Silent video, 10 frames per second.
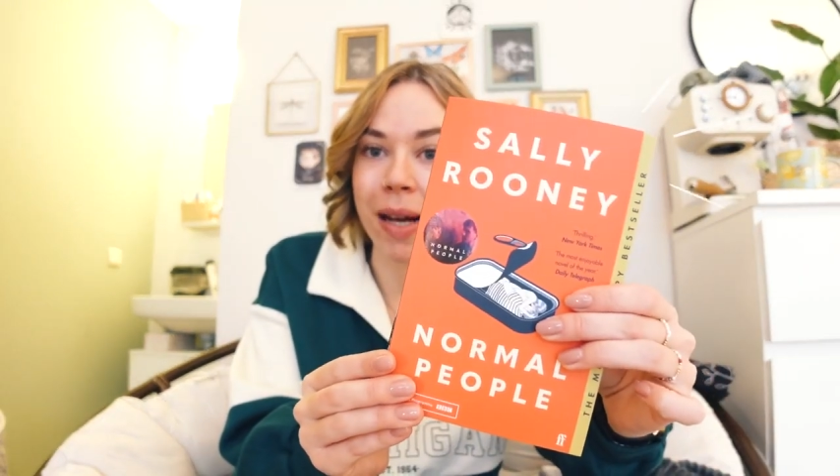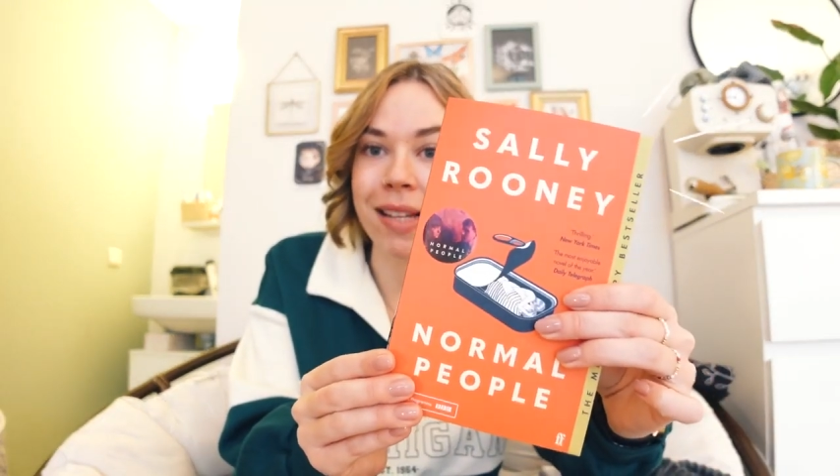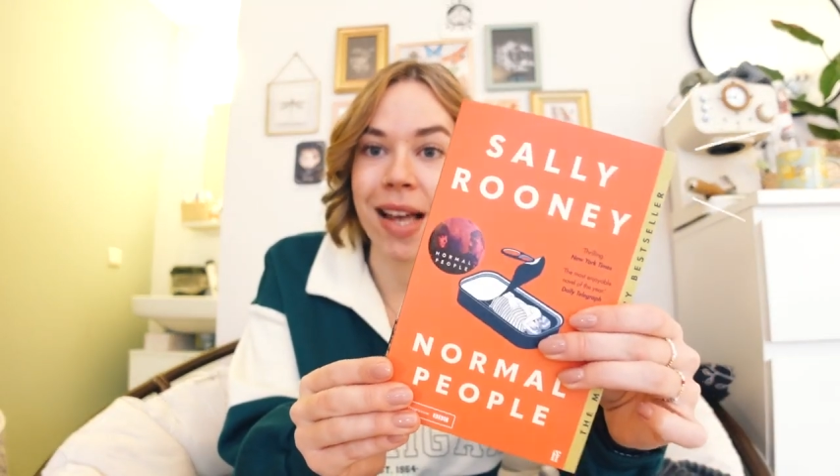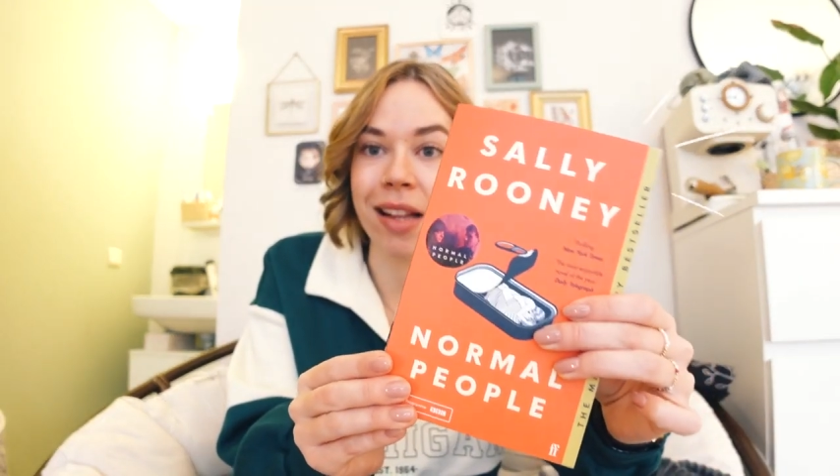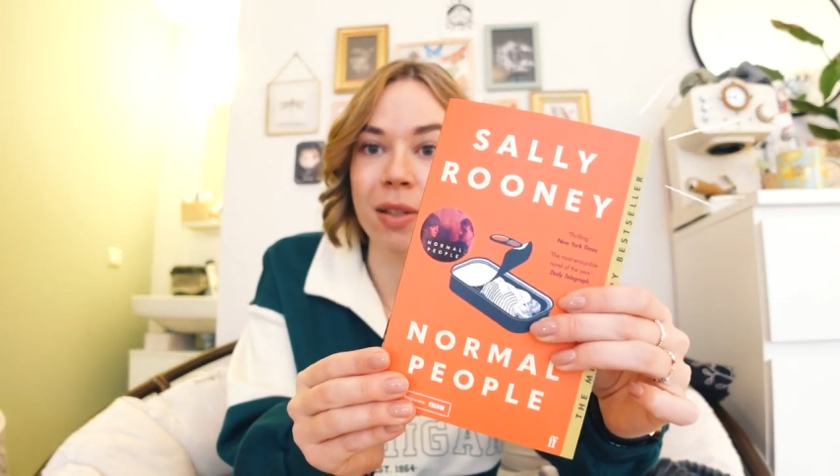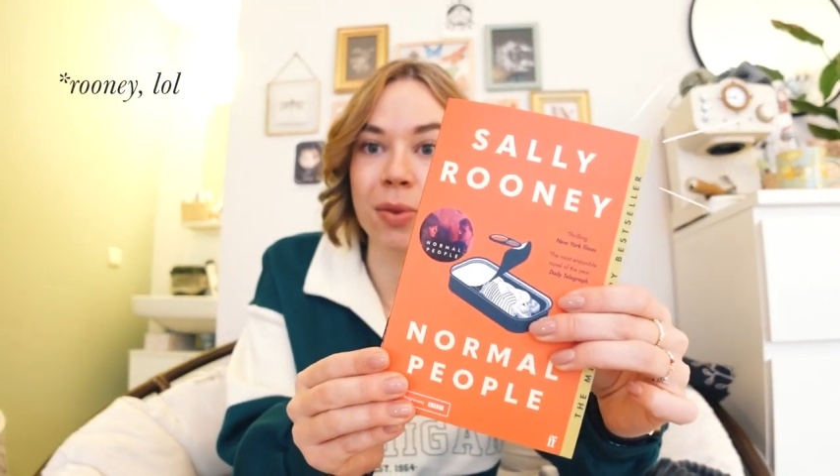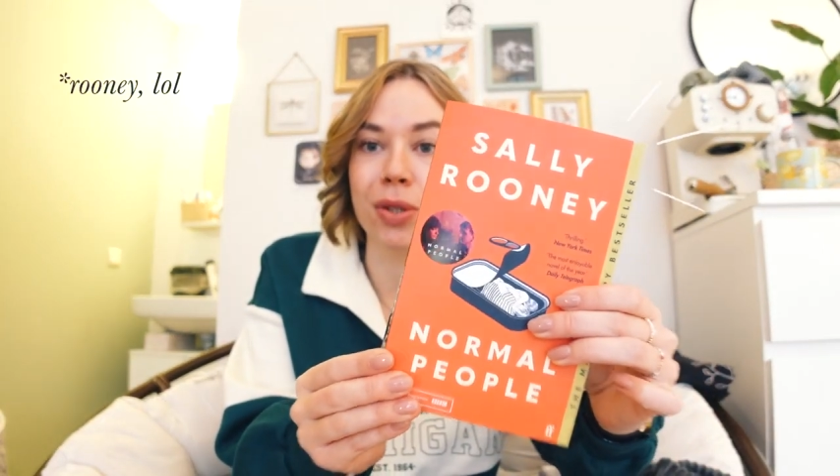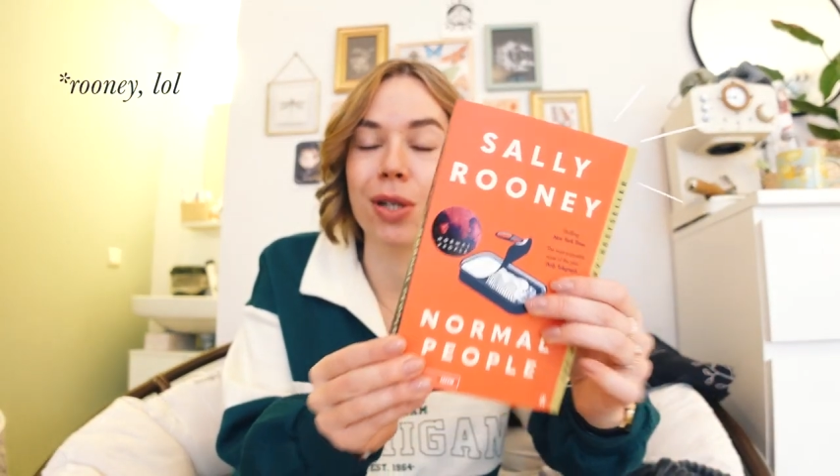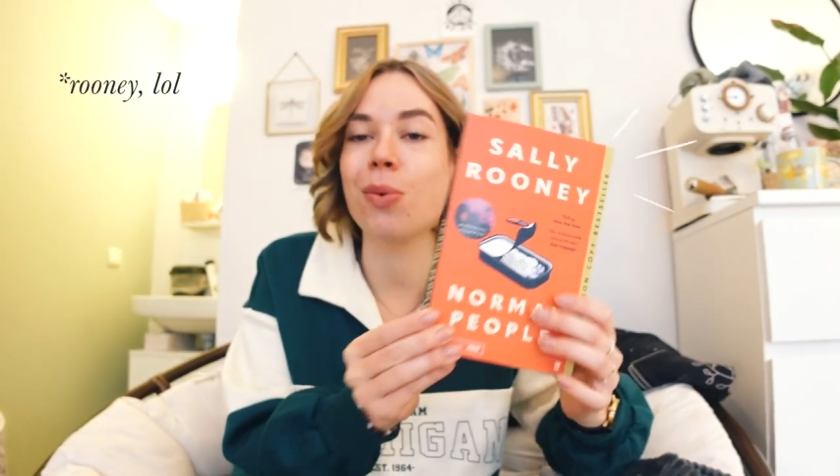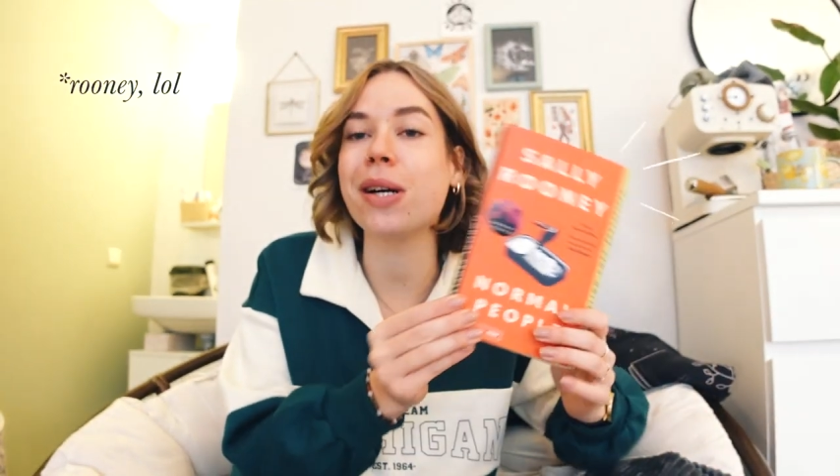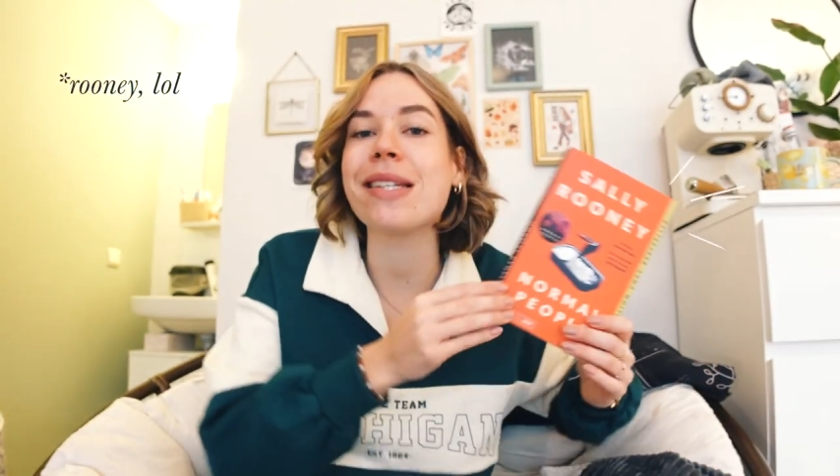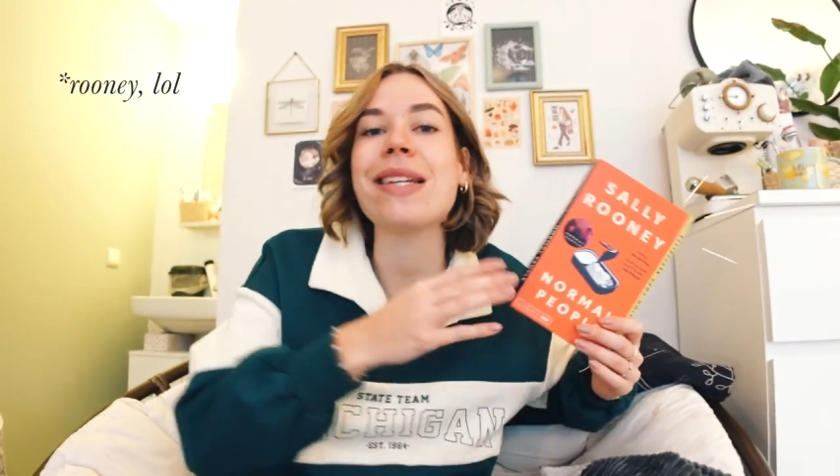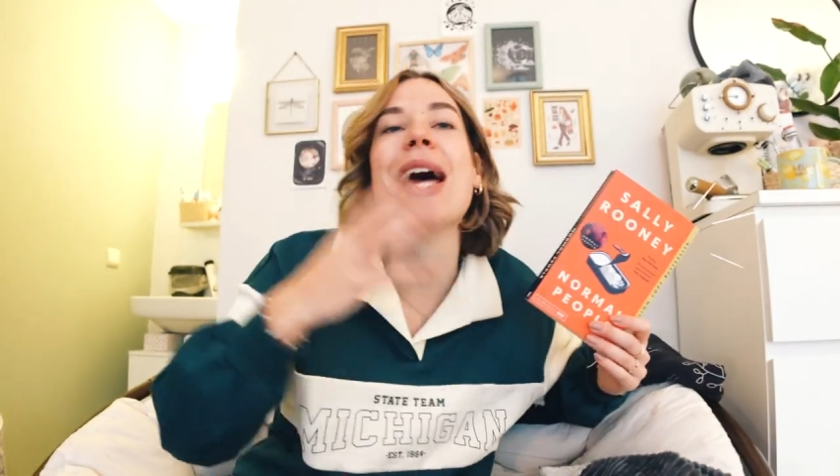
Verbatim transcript: by Sally Rooney was an